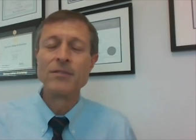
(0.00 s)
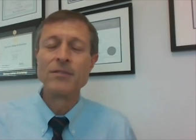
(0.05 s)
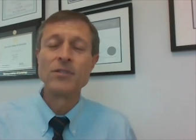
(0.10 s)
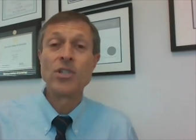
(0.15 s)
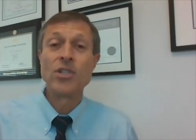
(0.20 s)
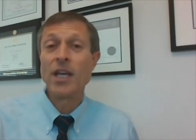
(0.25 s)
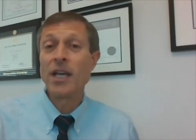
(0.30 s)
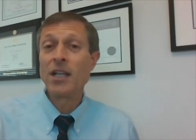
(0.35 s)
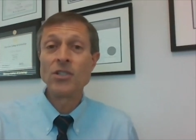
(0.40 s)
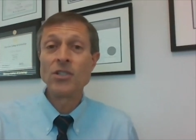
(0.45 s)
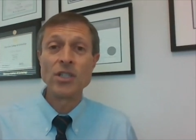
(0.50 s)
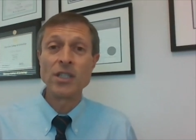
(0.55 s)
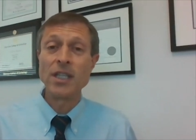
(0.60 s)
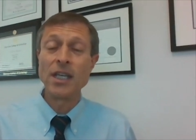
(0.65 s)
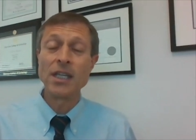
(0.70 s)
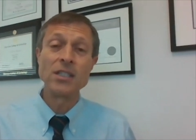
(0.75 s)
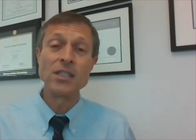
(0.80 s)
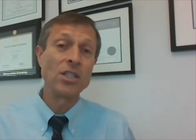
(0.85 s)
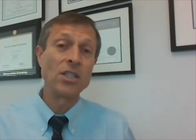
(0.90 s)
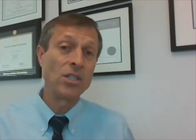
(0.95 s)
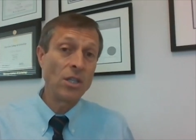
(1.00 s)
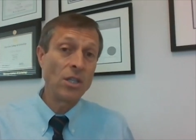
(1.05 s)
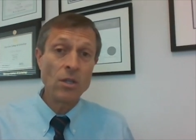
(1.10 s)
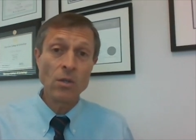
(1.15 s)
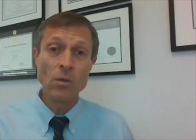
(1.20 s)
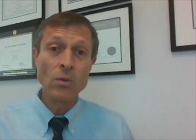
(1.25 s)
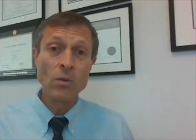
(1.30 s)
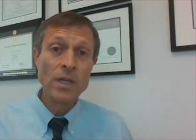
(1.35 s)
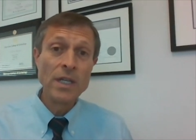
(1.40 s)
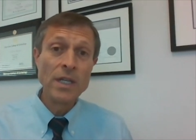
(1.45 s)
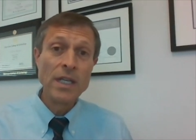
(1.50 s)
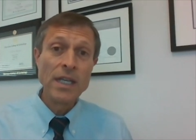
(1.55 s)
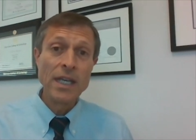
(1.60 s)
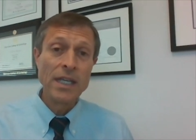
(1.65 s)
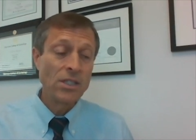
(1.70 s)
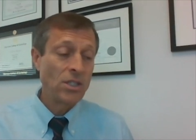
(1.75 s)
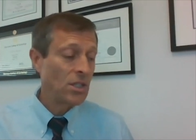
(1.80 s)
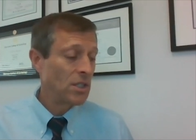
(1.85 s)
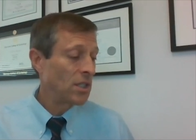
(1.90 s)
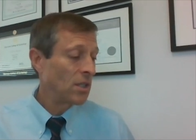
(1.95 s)
challenging thing to do.
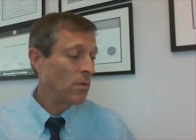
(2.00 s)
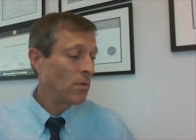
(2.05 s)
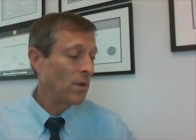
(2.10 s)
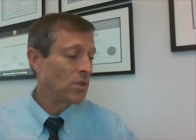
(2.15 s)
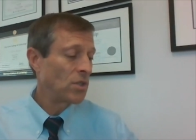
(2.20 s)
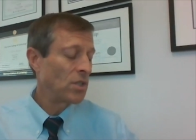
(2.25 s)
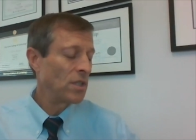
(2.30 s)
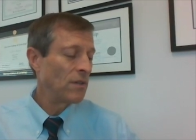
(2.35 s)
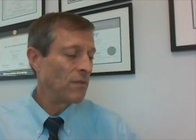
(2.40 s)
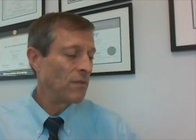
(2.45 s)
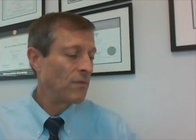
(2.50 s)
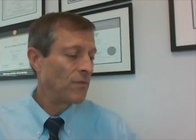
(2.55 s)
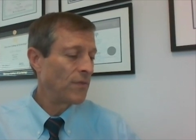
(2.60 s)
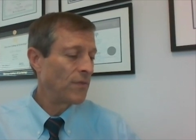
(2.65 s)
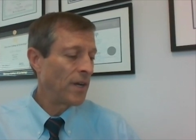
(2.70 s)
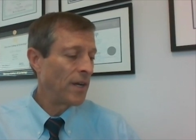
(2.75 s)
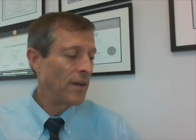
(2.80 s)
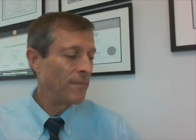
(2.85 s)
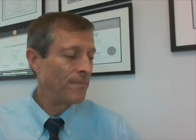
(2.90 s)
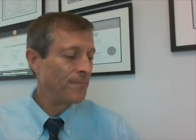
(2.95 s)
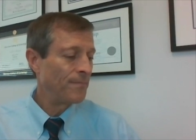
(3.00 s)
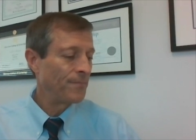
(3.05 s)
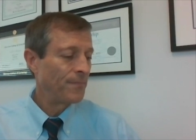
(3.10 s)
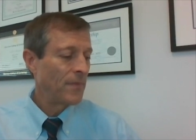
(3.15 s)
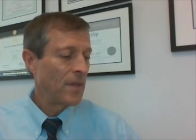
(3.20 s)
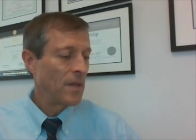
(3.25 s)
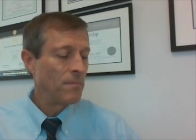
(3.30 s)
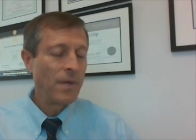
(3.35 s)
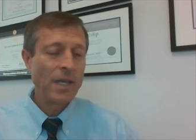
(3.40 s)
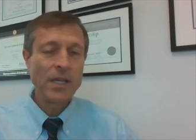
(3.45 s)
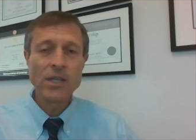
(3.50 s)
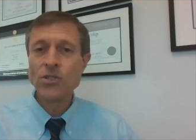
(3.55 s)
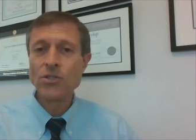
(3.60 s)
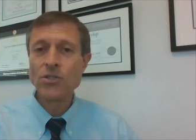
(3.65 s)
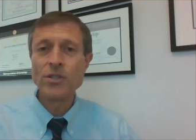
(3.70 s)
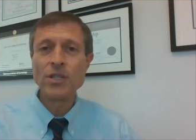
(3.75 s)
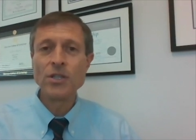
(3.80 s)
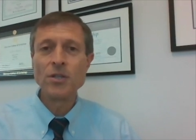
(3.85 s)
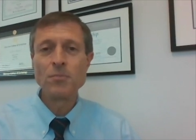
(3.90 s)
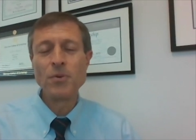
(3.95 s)
It's just a question of making
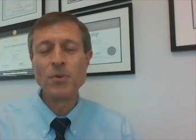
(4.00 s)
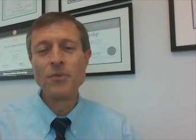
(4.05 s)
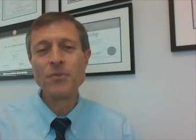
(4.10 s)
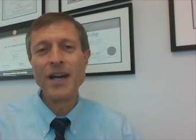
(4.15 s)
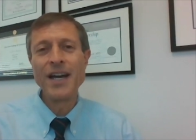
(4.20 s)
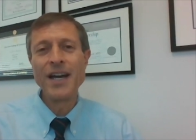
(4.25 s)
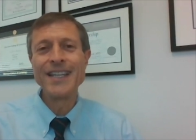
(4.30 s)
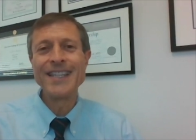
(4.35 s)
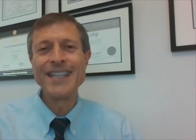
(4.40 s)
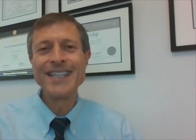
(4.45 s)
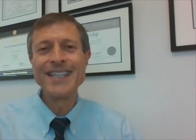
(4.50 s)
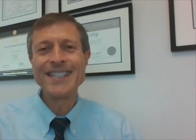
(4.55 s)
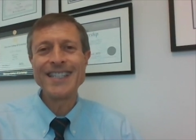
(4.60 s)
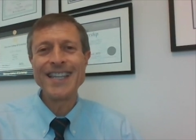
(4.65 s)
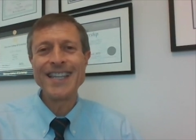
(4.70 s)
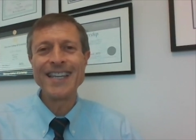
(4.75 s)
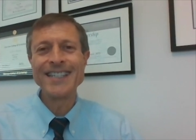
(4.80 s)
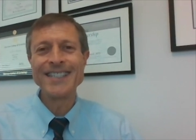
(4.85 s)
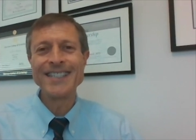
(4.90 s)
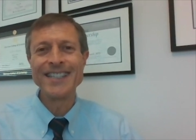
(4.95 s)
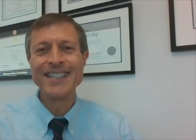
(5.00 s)
sure that you provide these things.